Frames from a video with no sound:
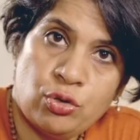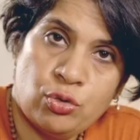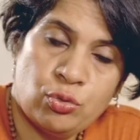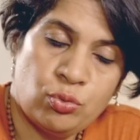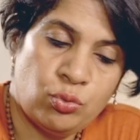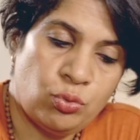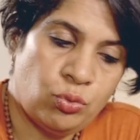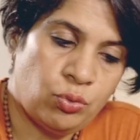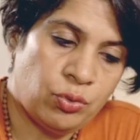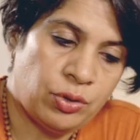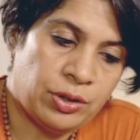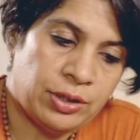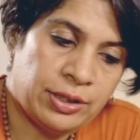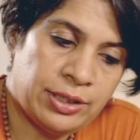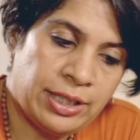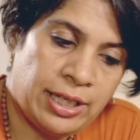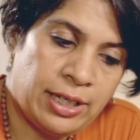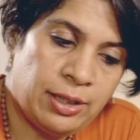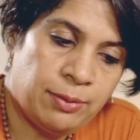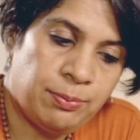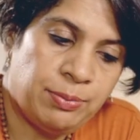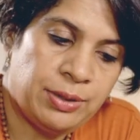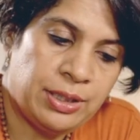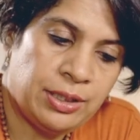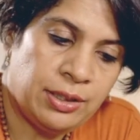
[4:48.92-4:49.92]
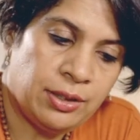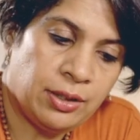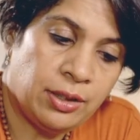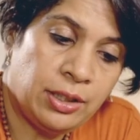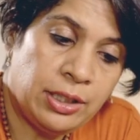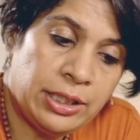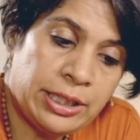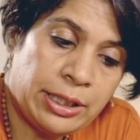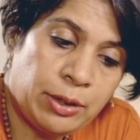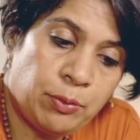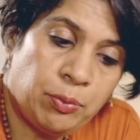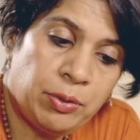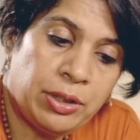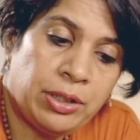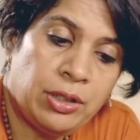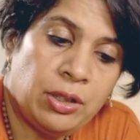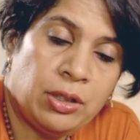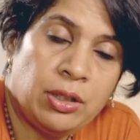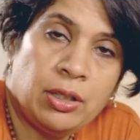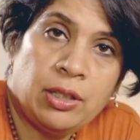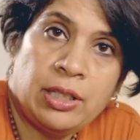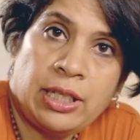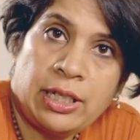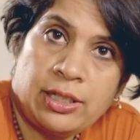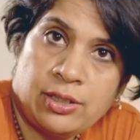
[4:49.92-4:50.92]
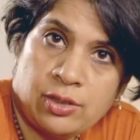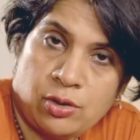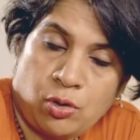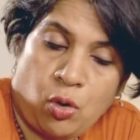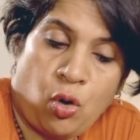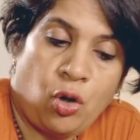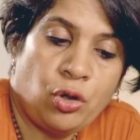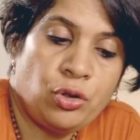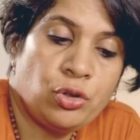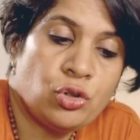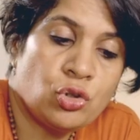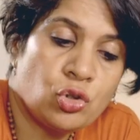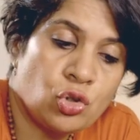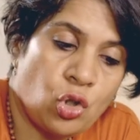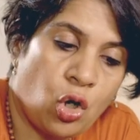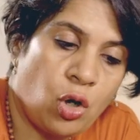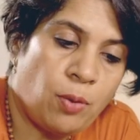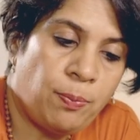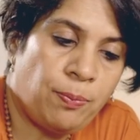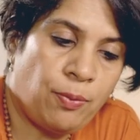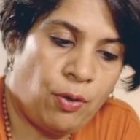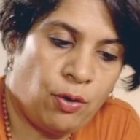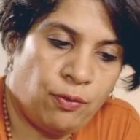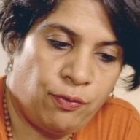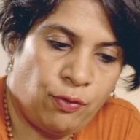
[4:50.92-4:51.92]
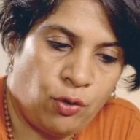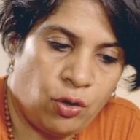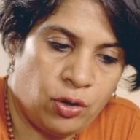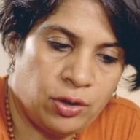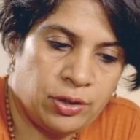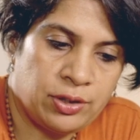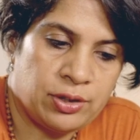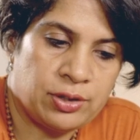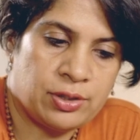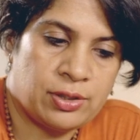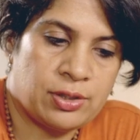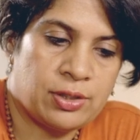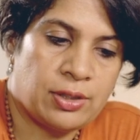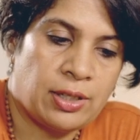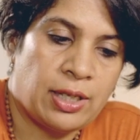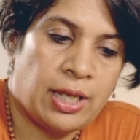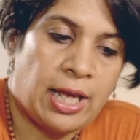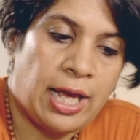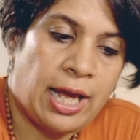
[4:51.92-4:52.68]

two, there'll be a liquid that's on top of all this.